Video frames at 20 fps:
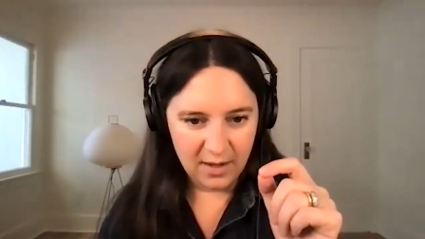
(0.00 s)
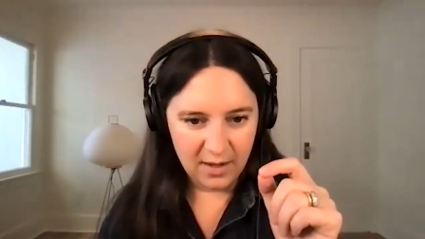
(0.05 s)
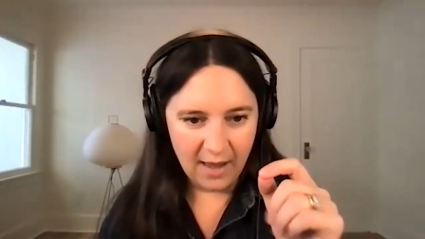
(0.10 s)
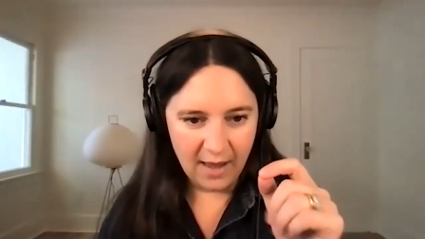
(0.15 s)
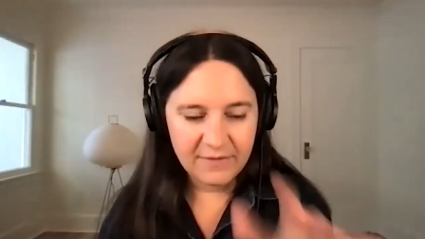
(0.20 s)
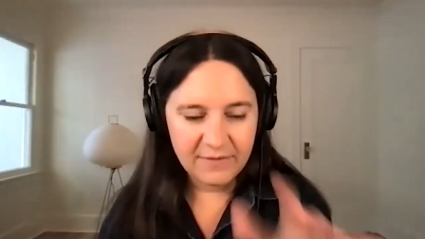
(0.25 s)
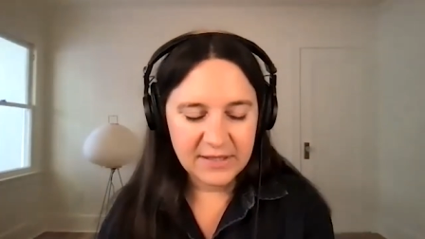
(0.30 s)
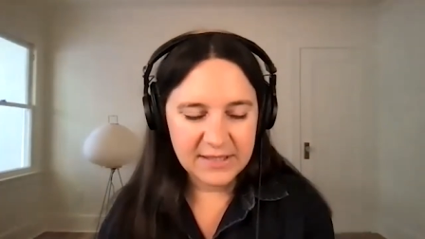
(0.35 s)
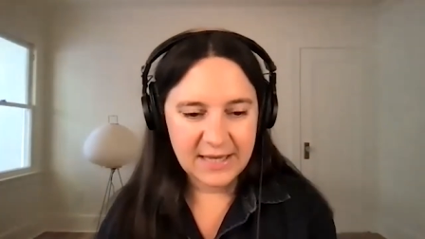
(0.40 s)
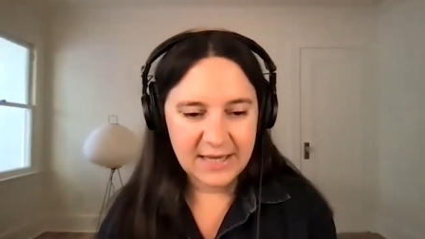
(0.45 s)

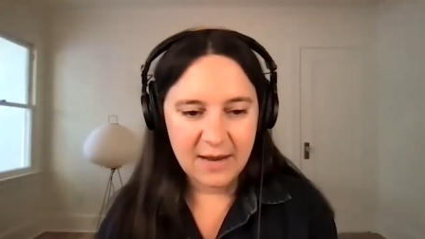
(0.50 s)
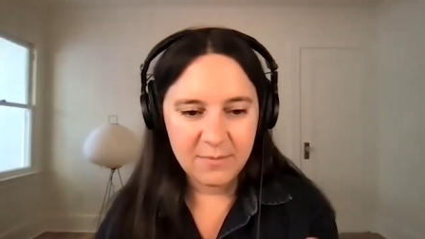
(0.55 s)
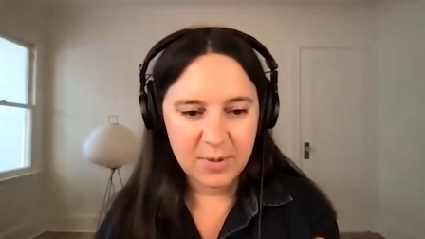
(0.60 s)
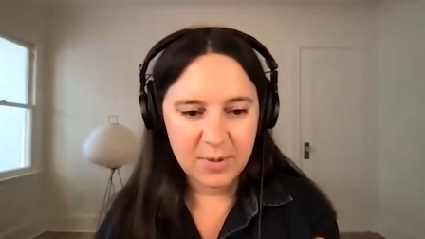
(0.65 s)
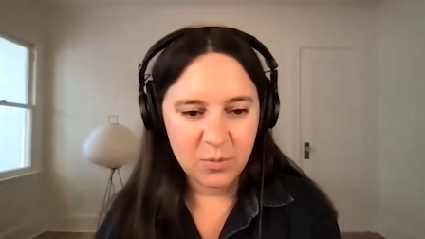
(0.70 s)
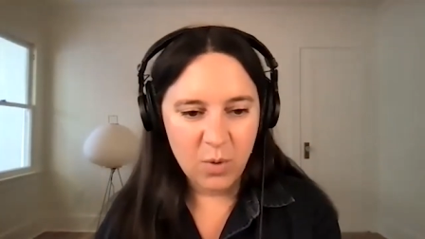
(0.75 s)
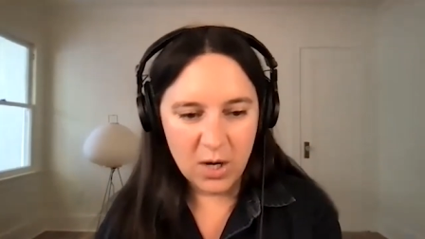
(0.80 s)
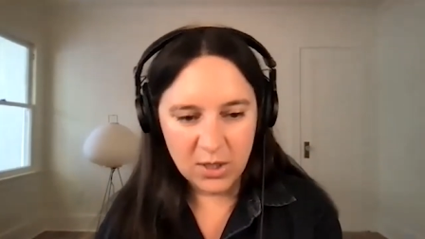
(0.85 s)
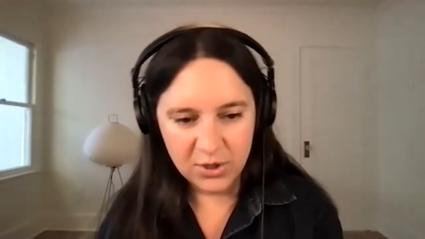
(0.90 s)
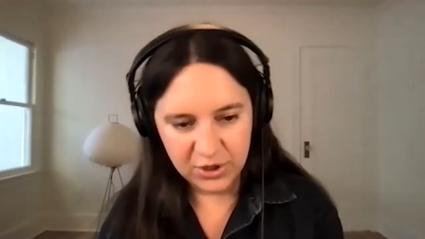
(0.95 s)
obviously I've
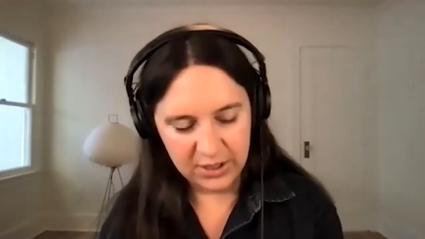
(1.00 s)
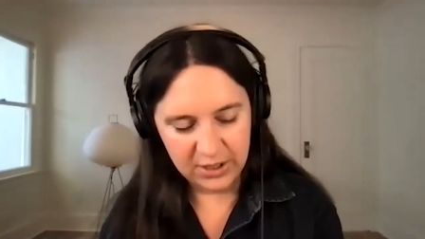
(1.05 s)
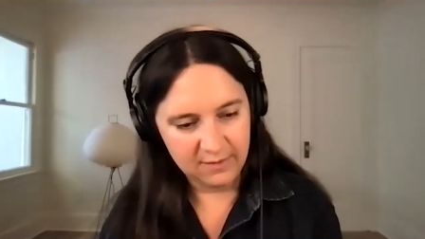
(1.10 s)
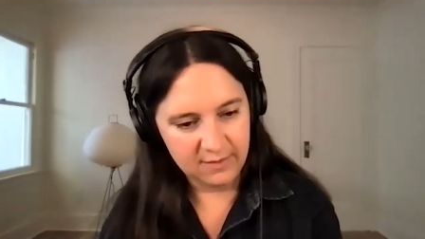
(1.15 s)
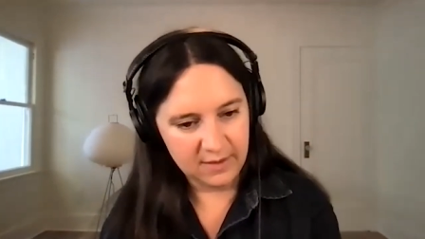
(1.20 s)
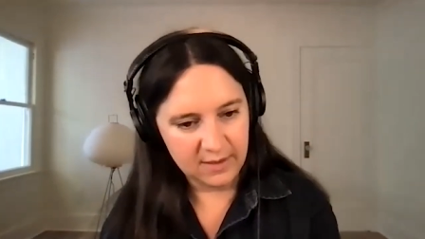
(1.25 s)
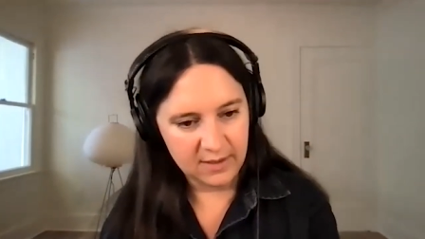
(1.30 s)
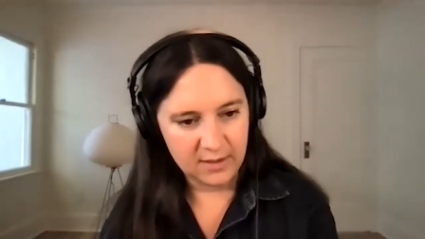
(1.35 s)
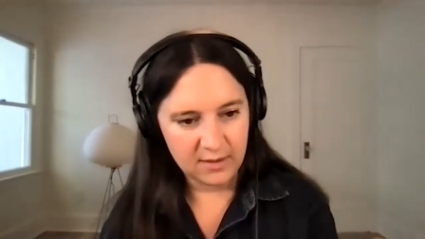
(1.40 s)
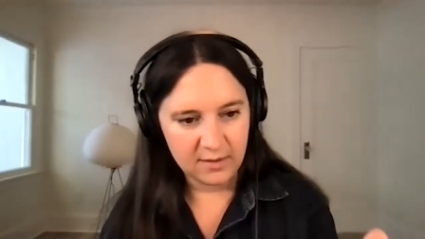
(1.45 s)
been
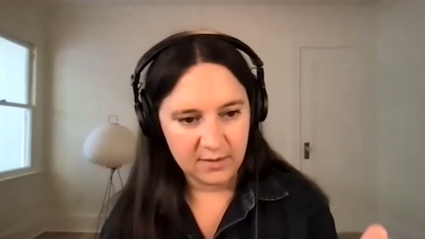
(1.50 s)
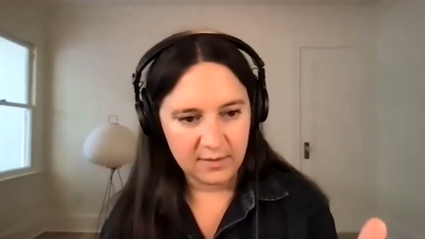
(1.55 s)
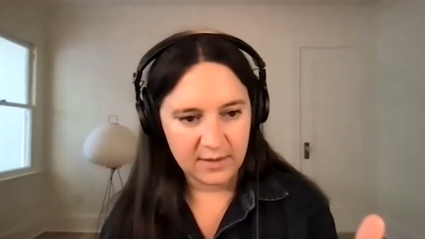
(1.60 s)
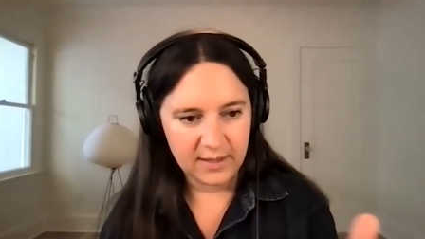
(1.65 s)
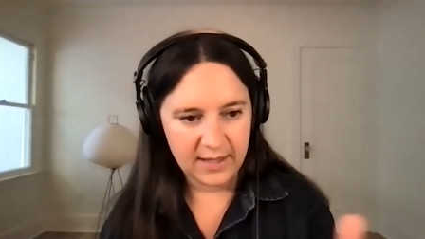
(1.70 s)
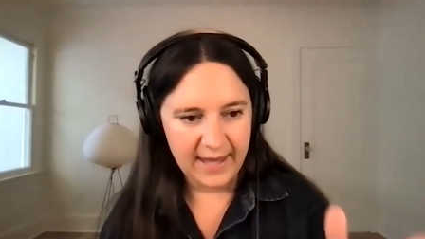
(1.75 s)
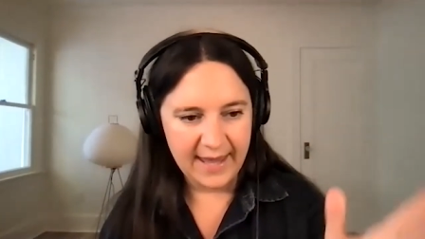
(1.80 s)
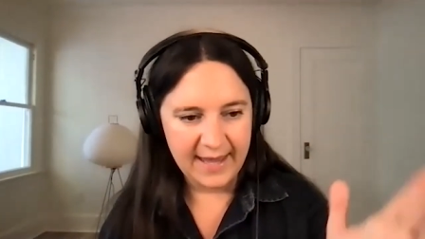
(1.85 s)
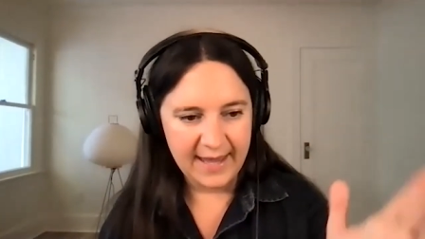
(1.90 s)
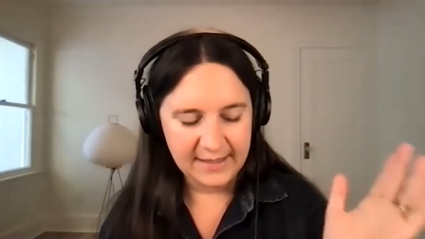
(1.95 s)
watching the
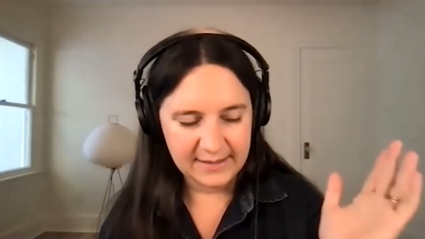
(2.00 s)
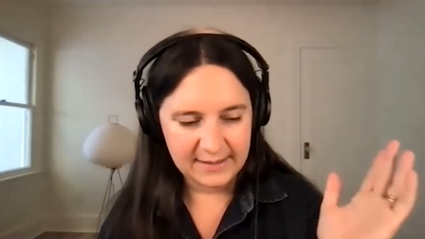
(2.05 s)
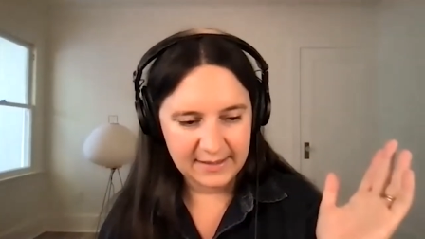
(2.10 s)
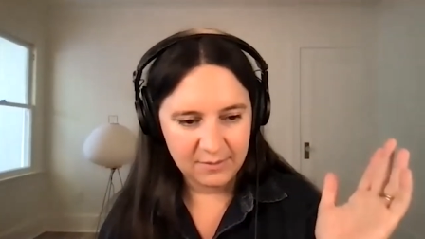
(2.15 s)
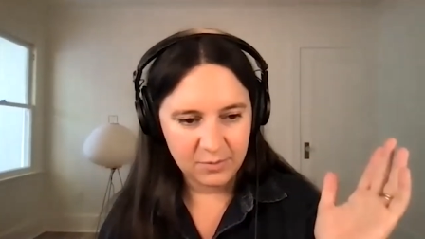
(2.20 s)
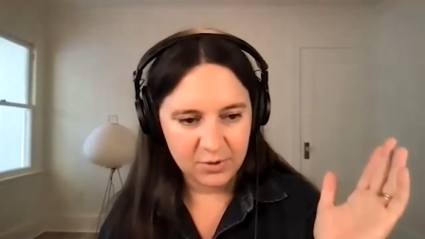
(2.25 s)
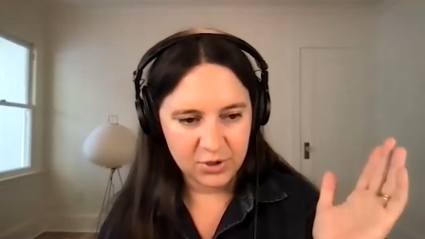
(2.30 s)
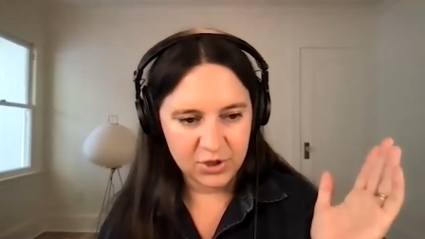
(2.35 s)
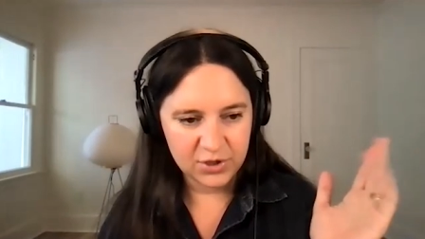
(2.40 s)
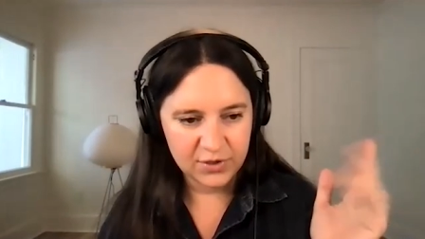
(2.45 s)
the case
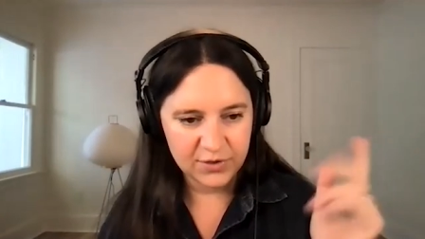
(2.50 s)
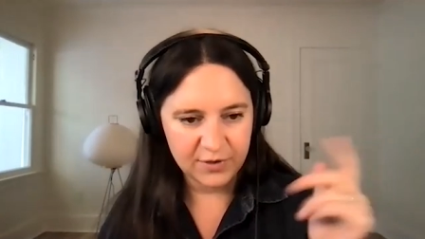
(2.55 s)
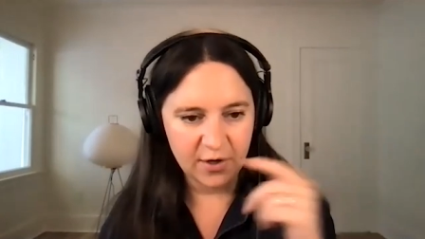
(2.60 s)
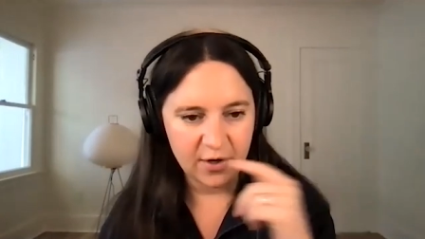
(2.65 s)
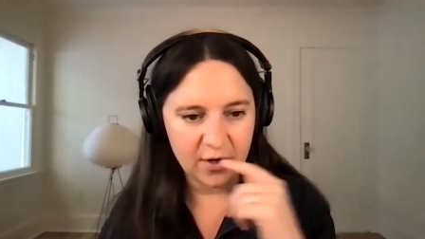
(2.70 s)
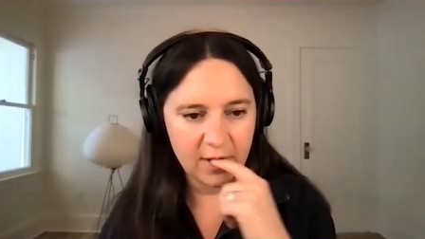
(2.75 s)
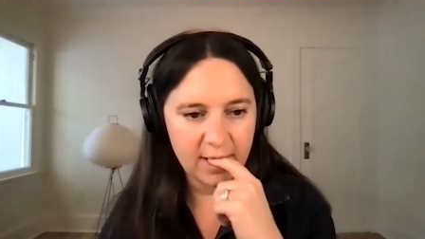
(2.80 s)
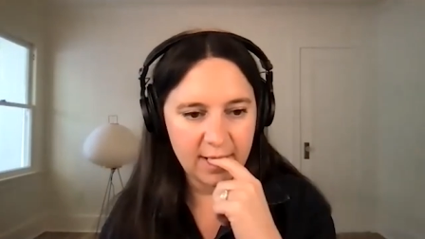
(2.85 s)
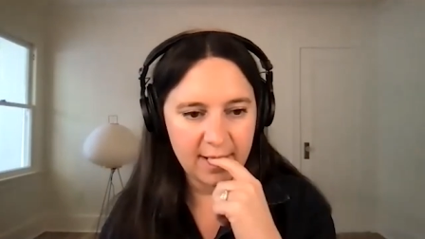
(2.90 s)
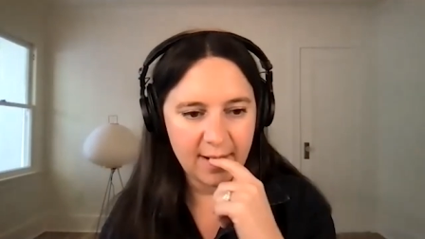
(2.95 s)
that was just
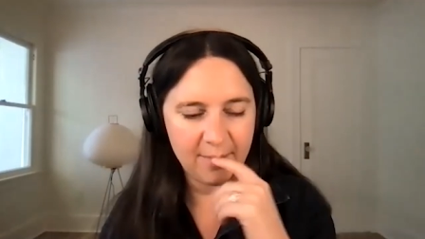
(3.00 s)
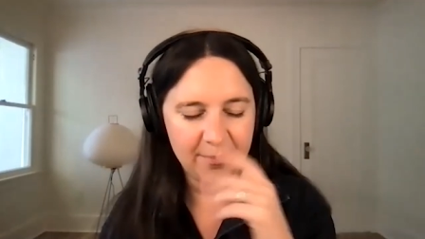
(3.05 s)
heard,